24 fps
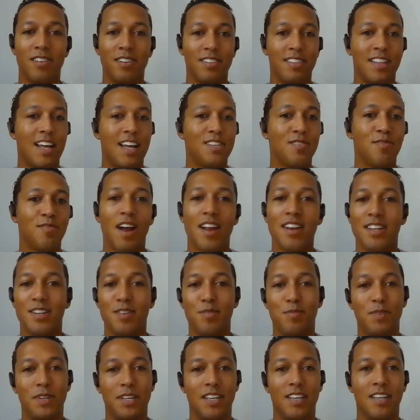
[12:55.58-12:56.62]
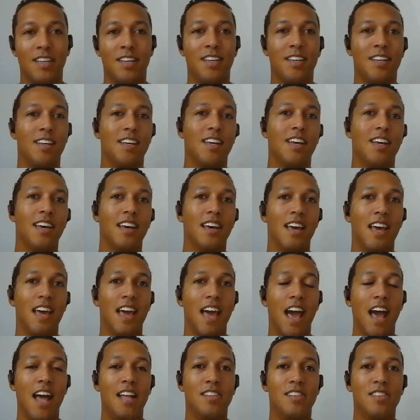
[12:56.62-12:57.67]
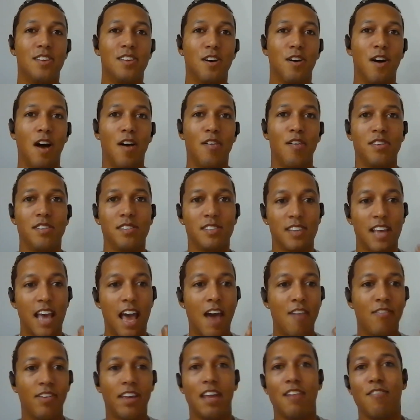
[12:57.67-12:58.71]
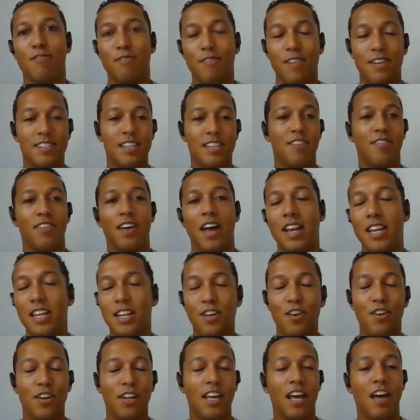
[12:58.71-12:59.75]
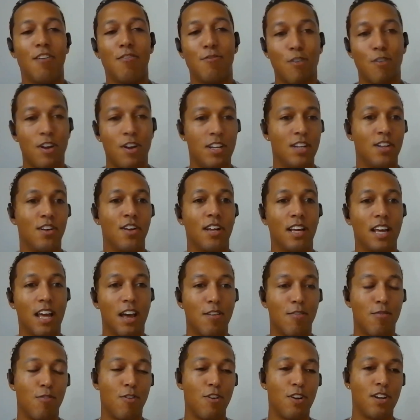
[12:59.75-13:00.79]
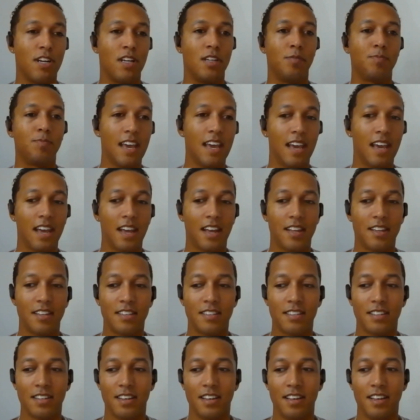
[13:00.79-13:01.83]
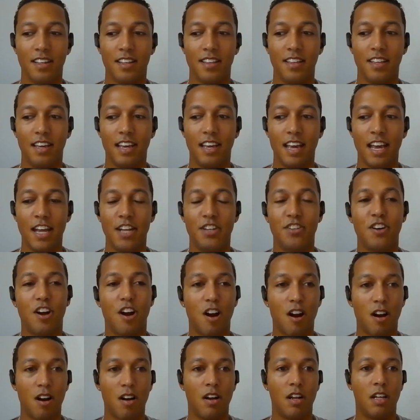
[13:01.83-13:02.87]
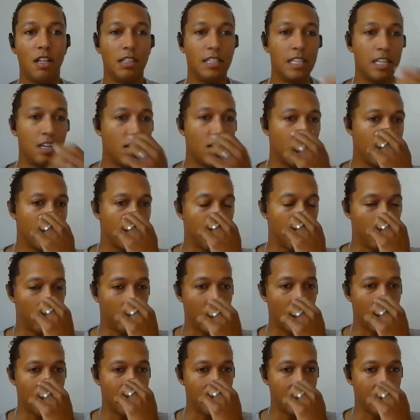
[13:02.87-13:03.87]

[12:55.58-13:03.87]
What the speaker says: weather. That's where I need to be. And so I was advocating for myself. I need to go to California. I need to go to California. And the HR leader of the program